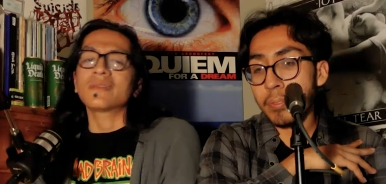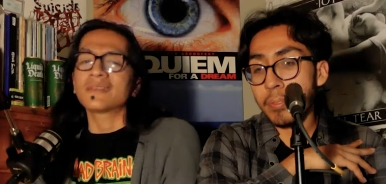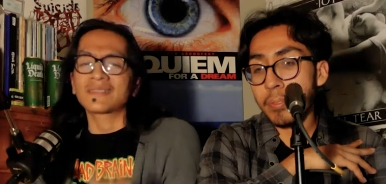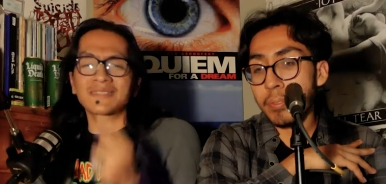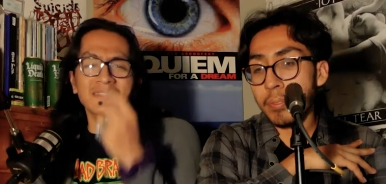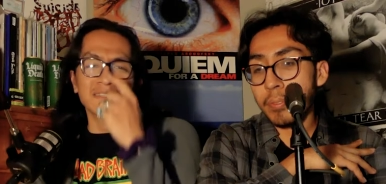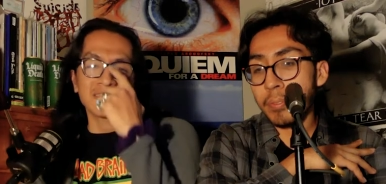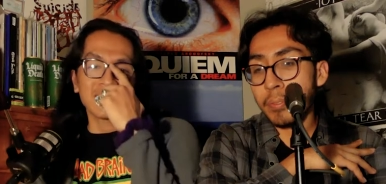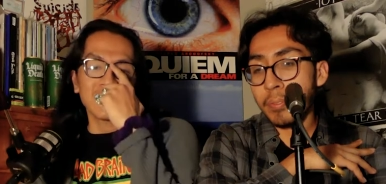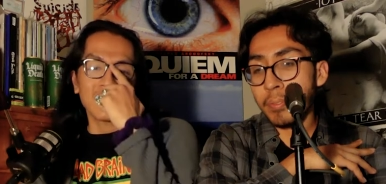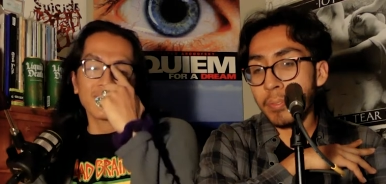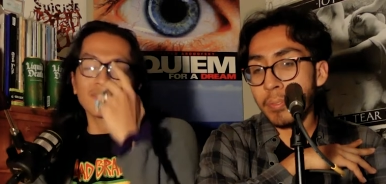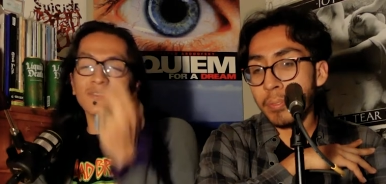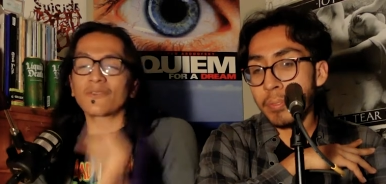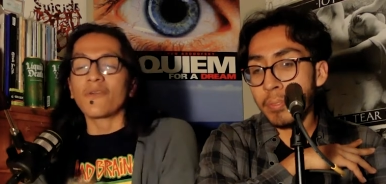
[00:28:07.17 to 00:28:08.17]
Speaker 1: It's you
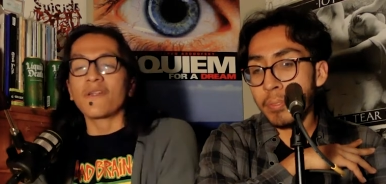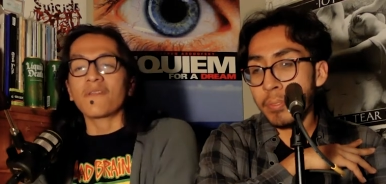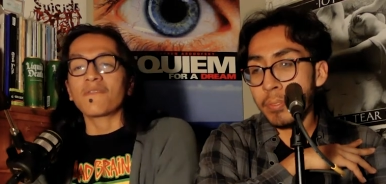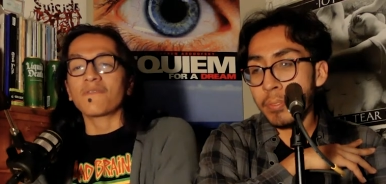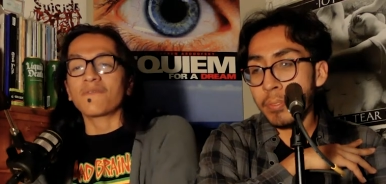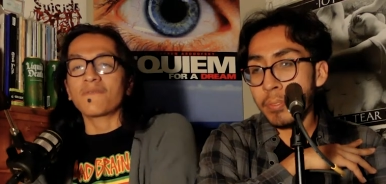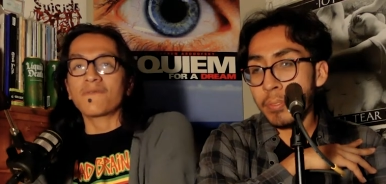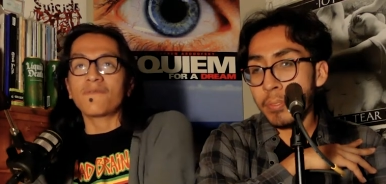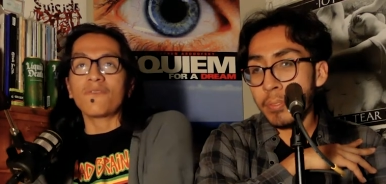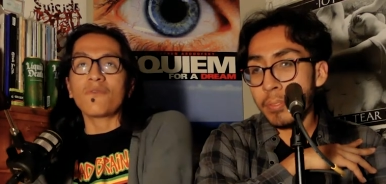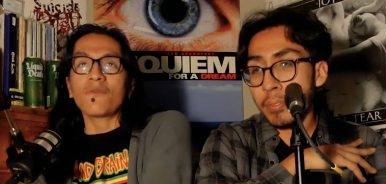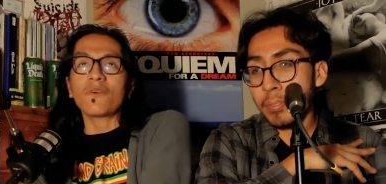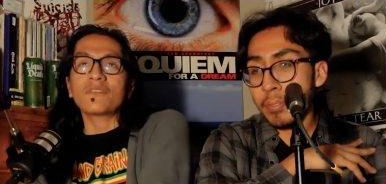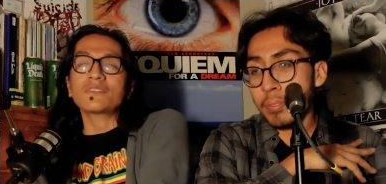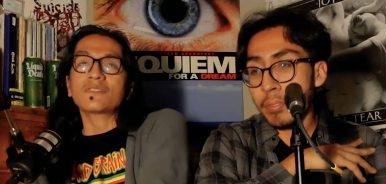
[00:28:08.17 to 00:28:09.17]
know it's a great
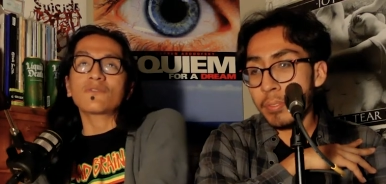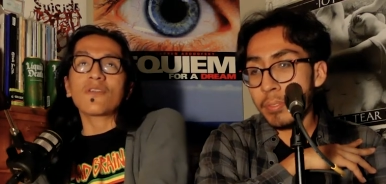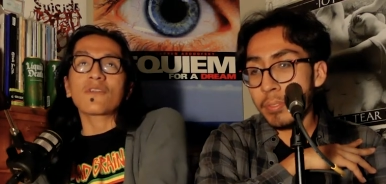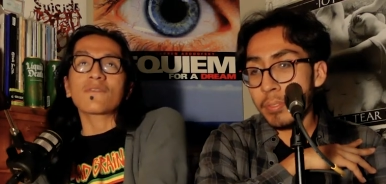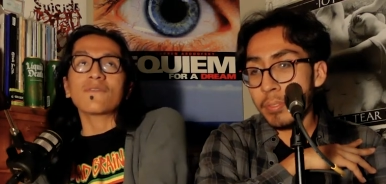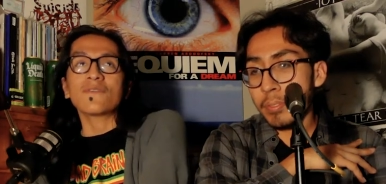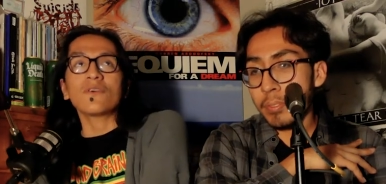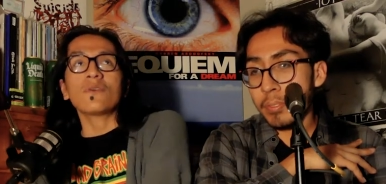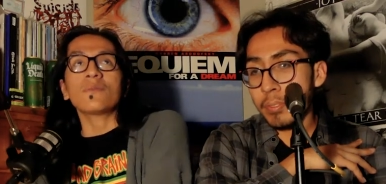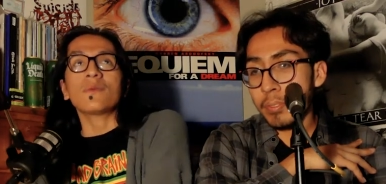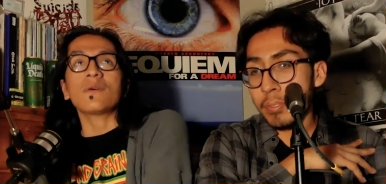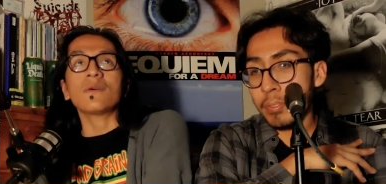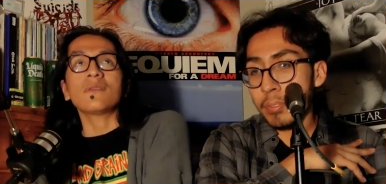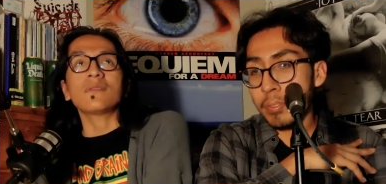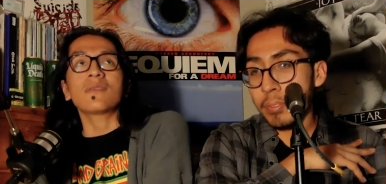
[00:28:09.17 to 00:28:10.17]
film. It's a great
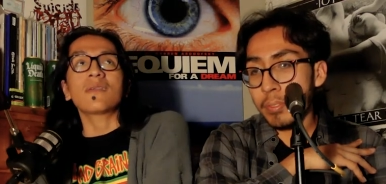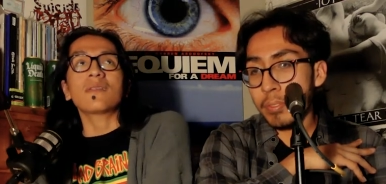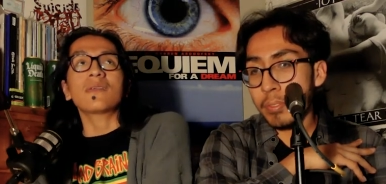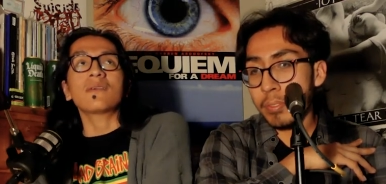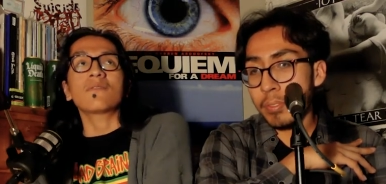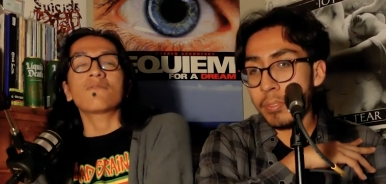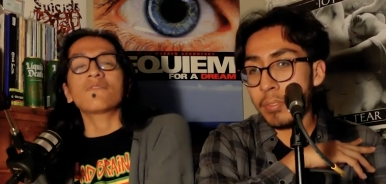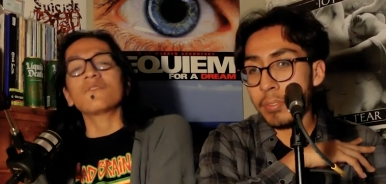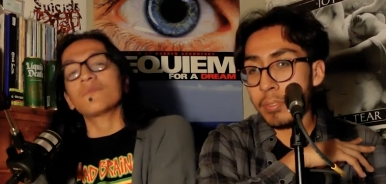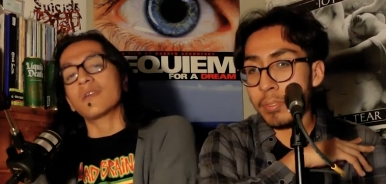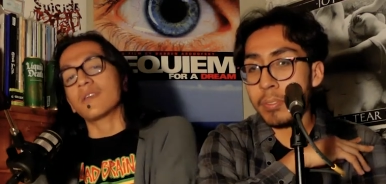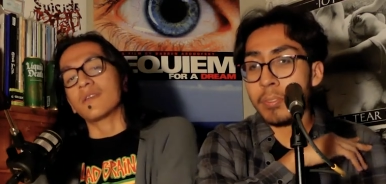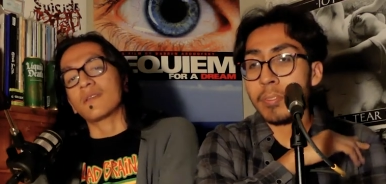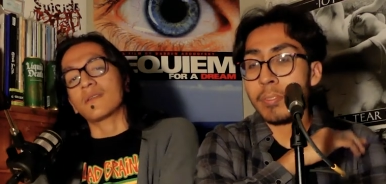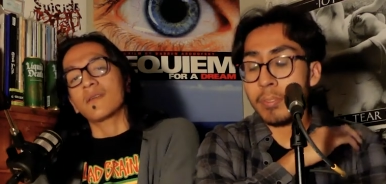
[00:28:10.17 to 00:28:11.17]
film on the idea of
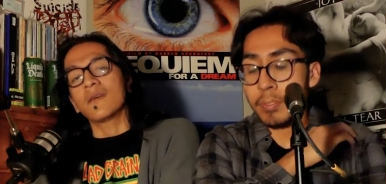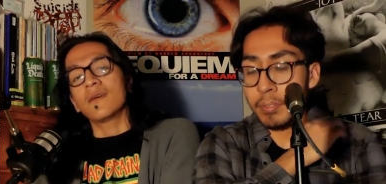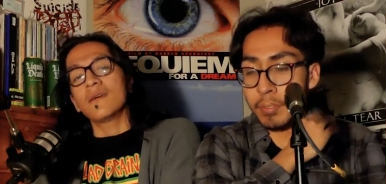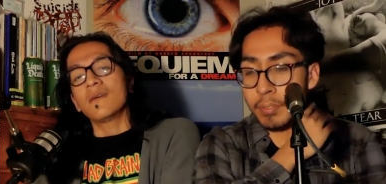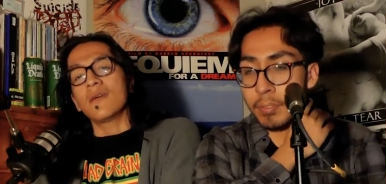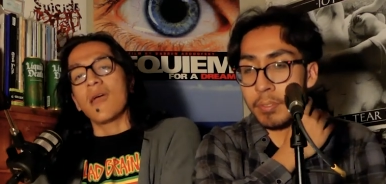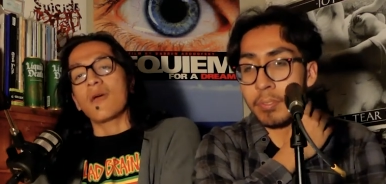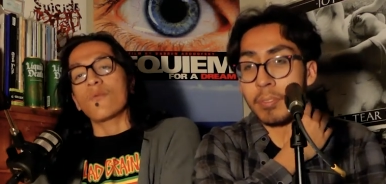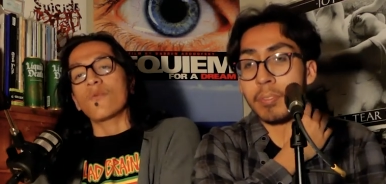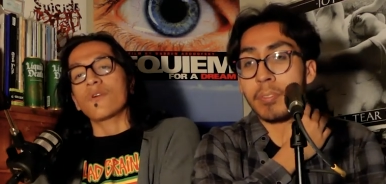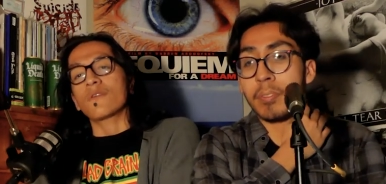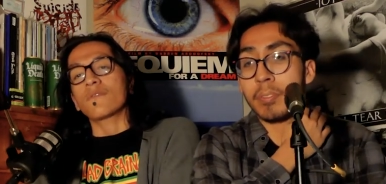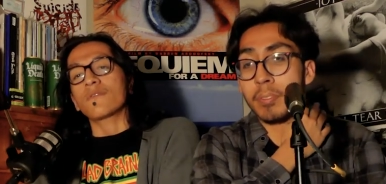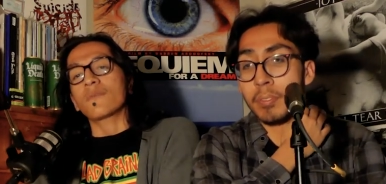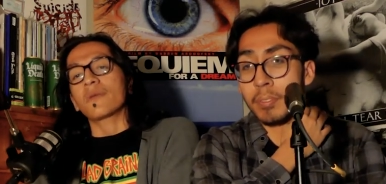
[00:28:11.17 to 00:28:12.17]
filmmaking and
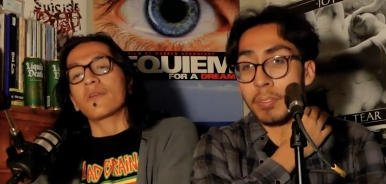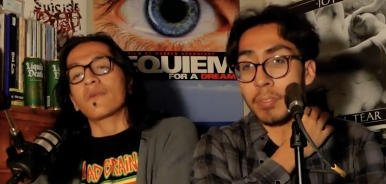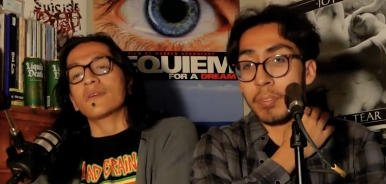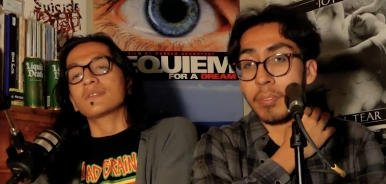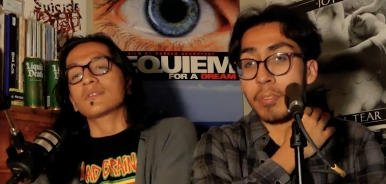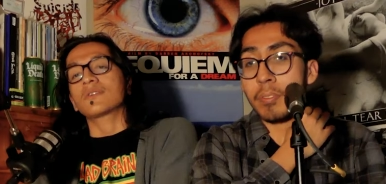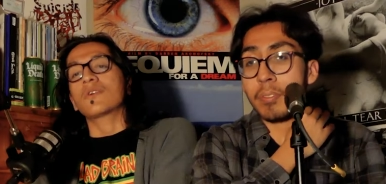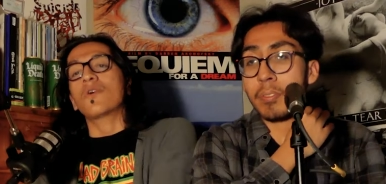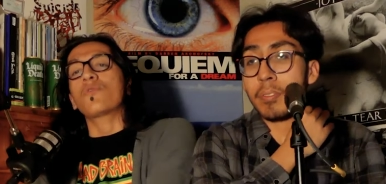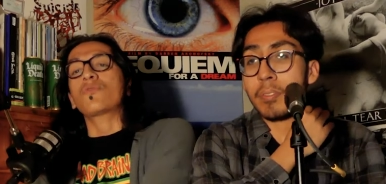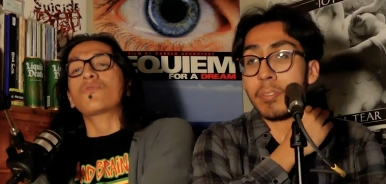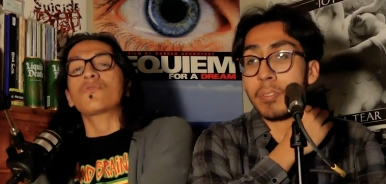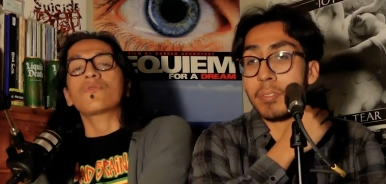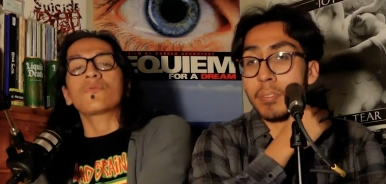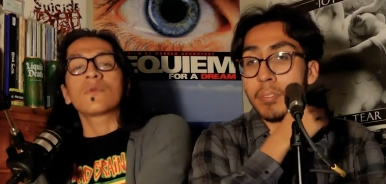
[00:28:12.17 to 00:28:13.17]
what a filmmaker has to go
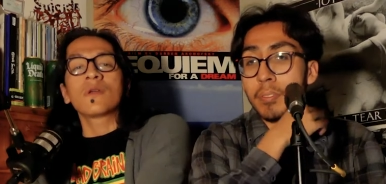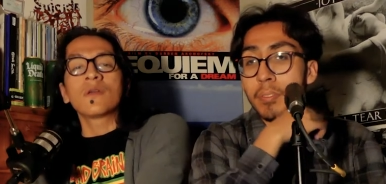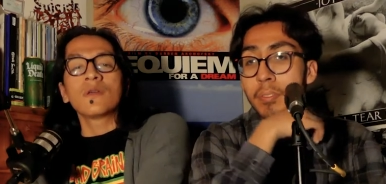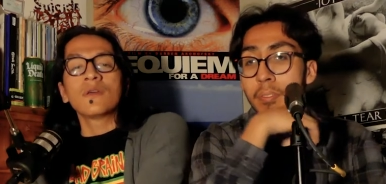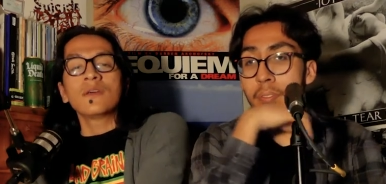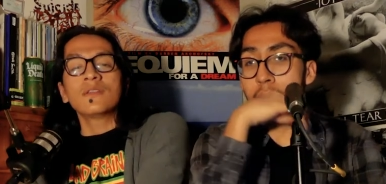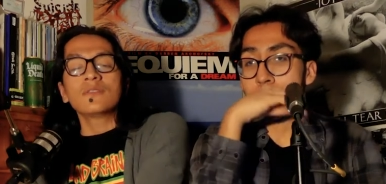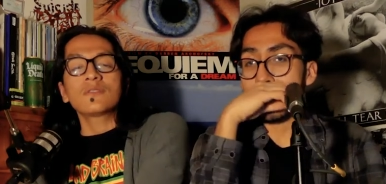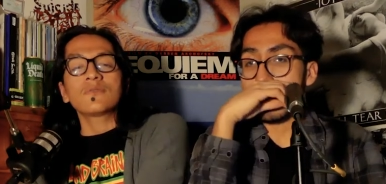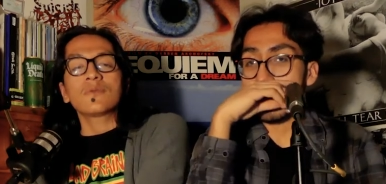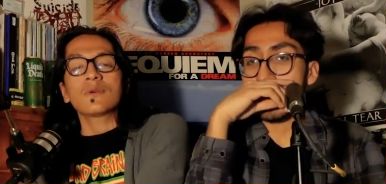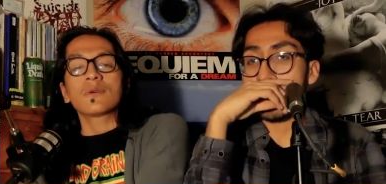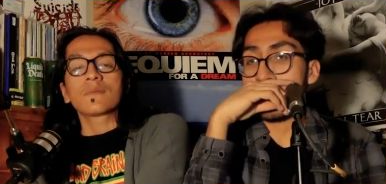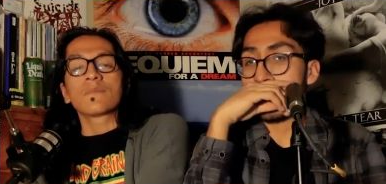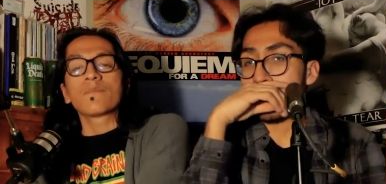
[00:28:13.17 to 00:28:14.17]
through
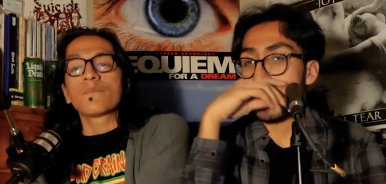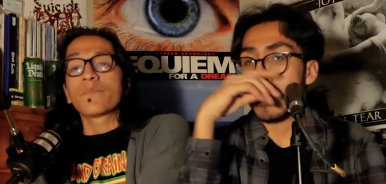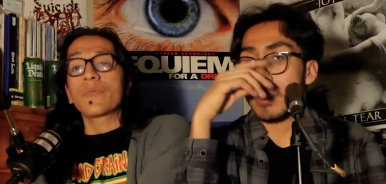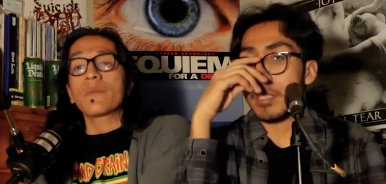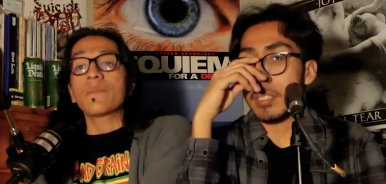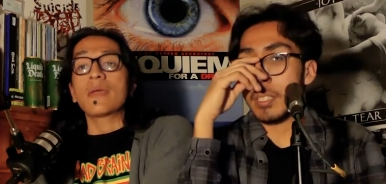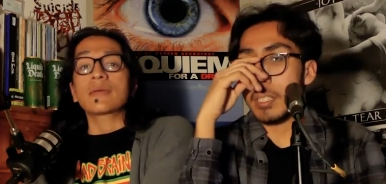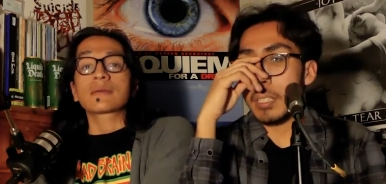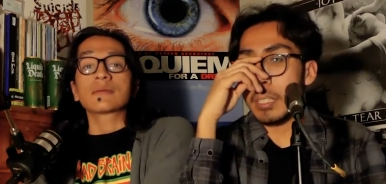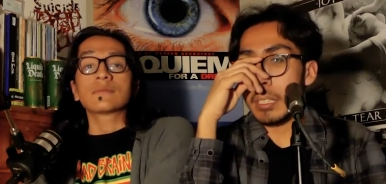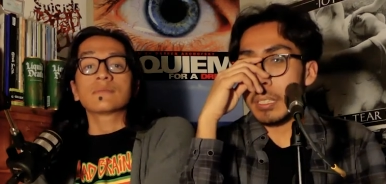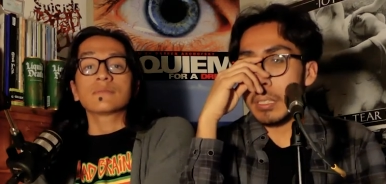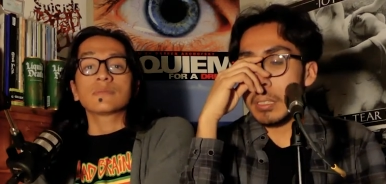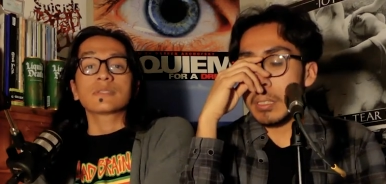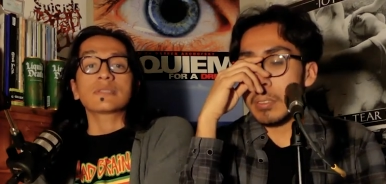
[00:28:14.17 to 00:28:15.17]
to uh, make
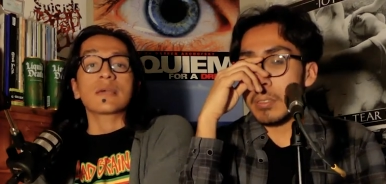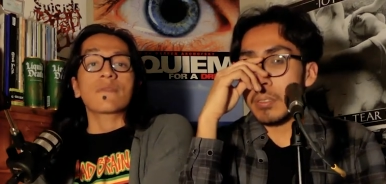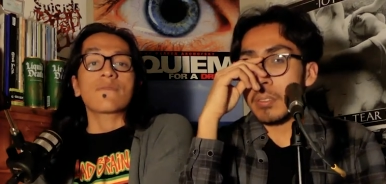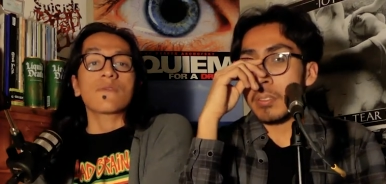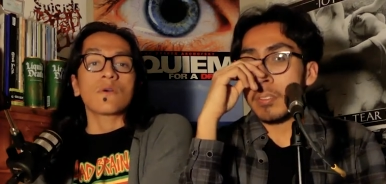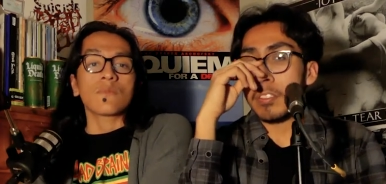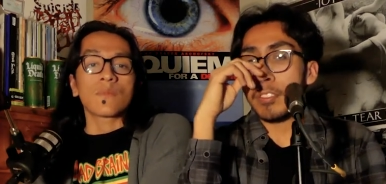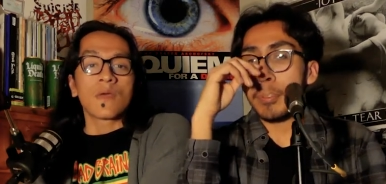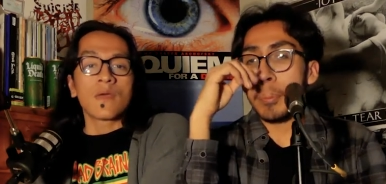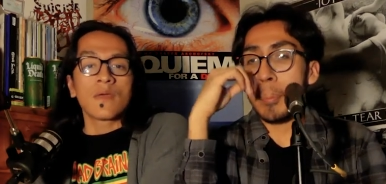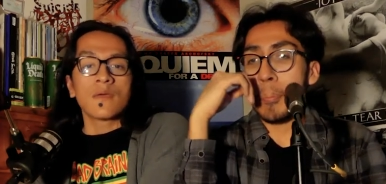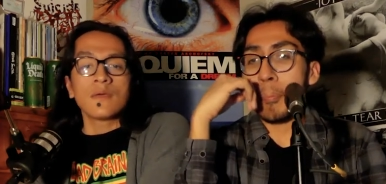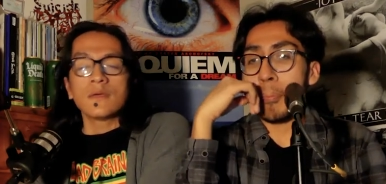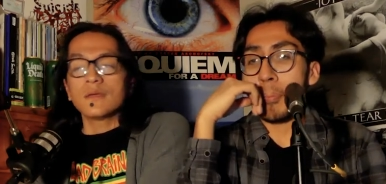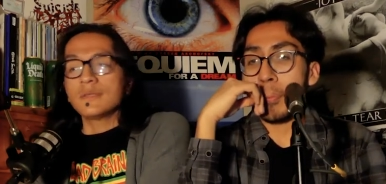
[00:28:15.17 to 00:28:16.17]
a said film.
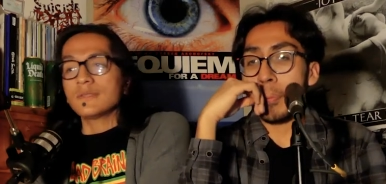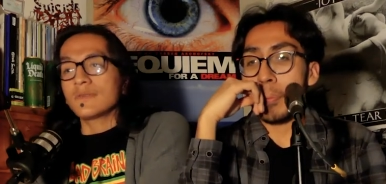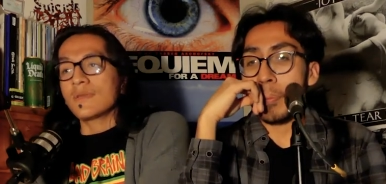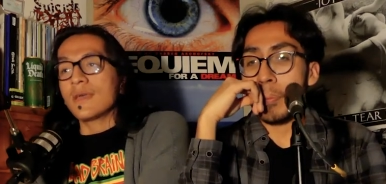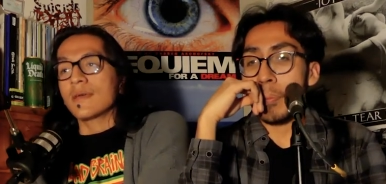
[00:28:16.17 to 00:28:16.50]
So